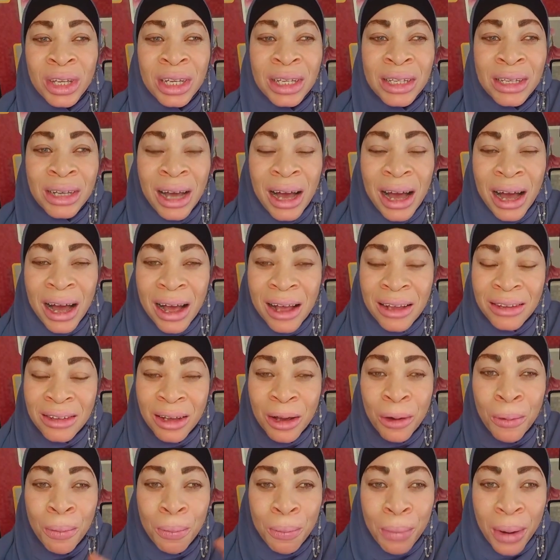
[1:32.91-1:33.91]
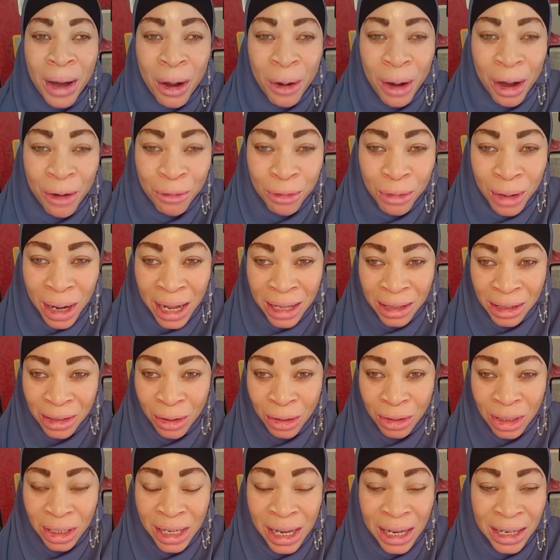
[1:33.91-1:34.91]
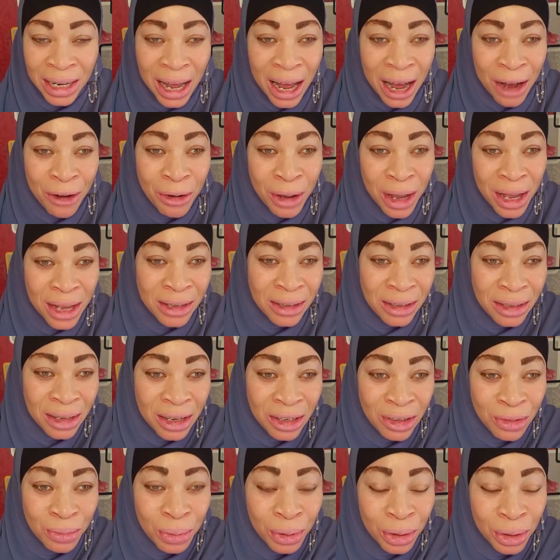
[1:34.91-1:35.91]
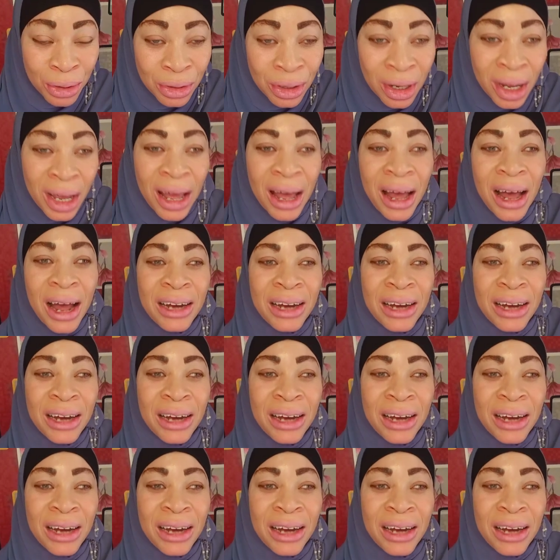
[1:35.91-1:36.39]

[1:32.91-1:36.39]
it has a powerful antioxidant ROSH bond,